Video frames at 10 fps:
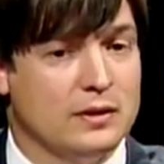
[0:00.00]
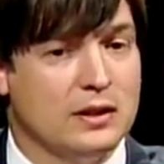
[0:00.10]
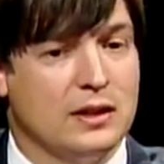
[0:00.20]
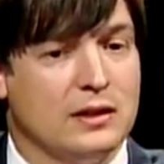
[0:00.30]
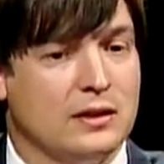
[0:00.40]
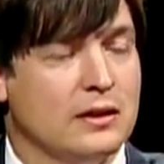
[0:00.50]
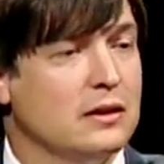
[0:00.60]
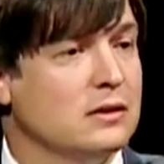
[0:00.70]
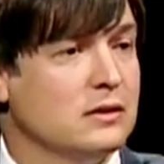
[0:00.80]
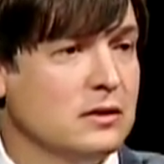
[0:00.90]
The second
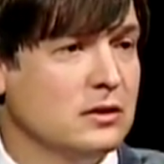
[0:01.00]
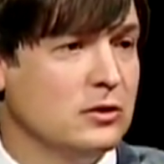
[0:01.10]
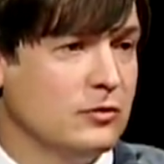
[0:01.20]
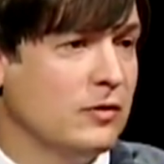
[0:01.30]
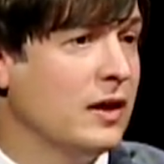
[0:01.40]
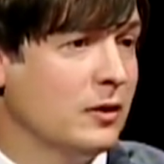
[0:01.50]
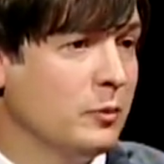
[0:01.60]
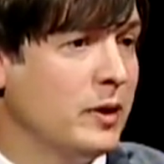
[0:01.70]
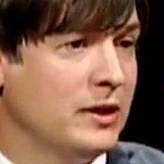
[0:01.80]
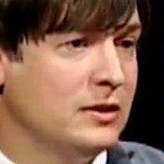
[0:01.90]
thing is your
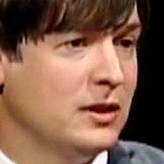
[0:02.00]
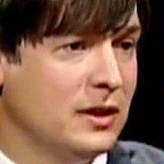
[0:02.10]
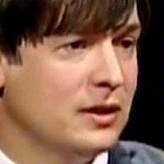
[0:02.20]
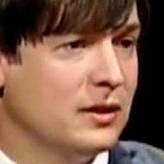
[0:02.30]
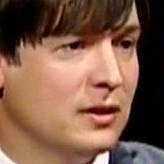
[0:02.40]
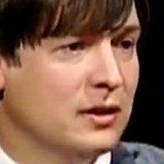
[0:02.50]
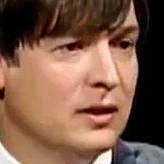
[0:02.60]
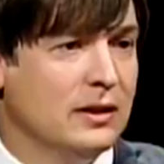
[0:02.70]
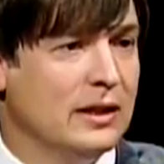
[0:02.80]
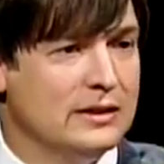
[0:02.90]
final paycheck.
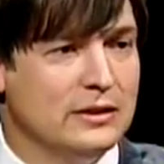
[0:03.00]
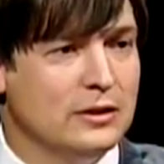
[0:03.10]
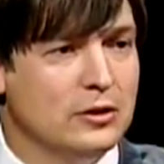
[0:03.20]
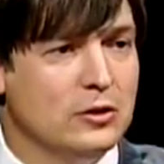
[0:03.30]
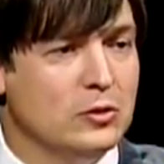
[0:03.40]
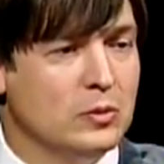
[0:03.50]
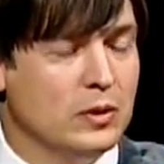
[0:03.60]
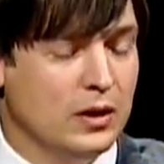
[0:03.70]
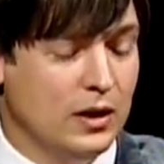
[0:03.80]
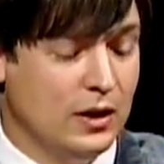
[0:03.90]
That's
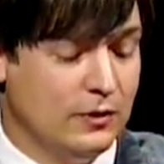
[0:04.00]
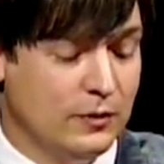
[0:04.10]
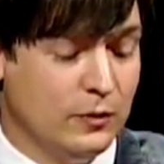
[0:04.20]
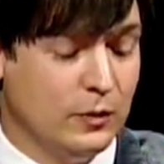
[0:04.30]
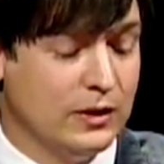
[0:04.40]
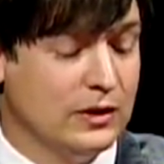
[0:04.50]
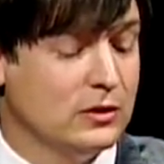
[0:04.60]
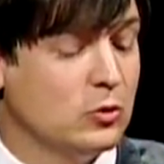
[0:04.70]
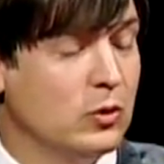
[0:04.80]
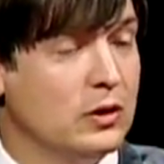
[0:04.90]
due
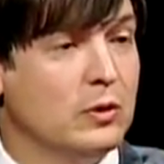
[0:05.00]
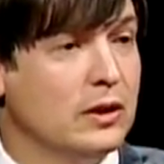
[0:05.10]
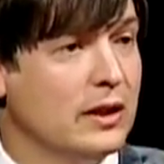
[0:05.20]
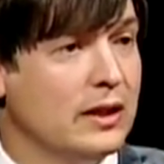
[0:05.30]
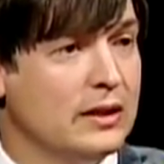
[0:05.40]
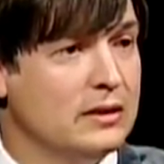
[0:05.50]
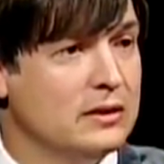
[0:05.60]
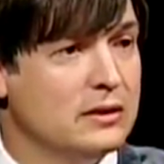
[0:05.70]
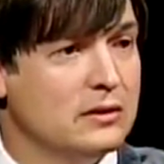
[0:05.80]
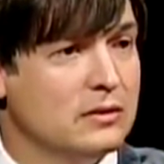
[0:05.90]
within 21
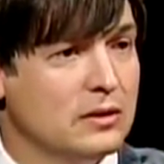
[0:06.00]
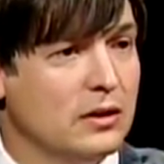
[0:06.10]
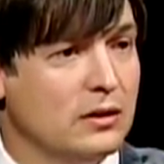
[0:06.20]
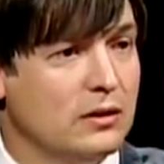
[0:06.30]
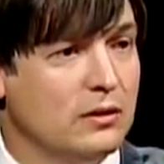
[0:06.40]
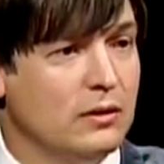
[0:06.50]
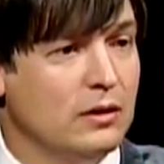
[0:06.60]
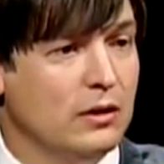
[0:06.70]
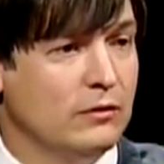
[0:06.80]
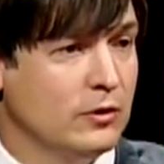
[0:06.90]
days
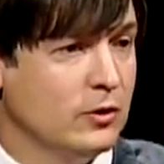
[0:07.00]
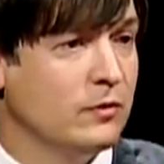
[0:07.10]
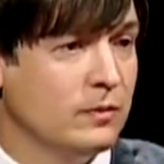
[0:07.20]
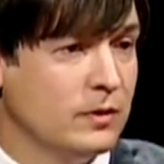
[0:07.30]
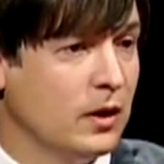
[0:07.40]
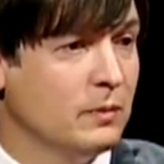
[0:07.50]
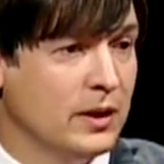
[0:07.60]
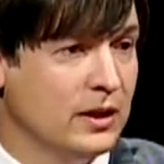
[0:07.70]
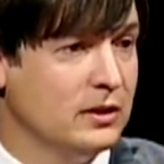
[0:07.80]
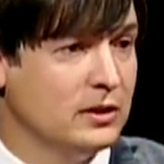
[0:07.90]
of your
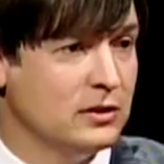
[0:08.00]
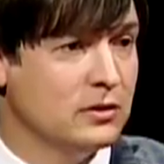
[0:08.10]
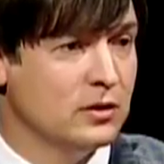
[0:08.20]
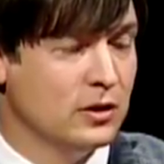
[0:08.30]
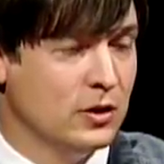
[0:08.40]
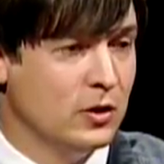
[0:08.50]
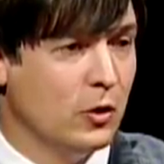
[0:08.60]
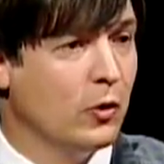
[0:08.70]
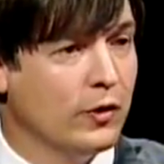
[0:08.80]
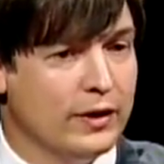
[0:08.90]
termination
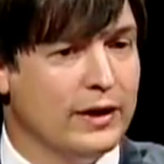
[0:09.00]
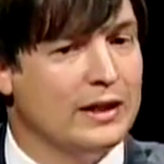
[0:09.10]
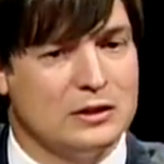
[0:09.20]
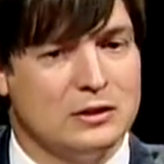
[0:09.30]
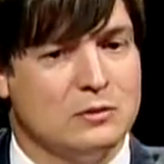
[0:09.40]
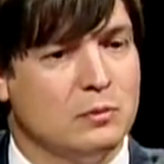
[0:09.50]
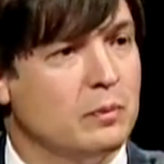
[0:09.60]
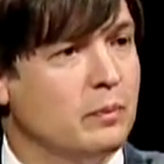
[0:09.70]
or the next